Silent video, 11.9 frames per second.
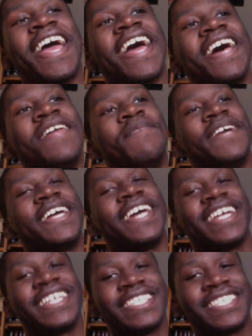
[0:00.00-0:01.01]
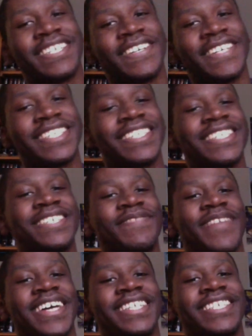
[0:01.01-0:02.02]
At the beginning of the series, this
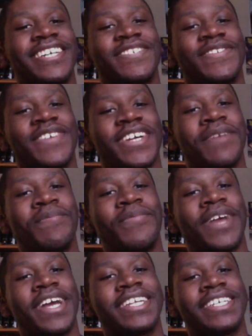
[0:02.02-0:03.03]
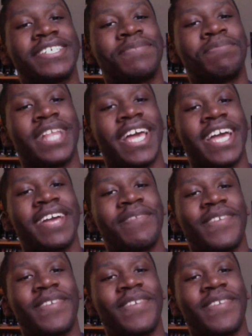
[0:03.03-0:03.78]
man Tanjiro kept breaking his blade,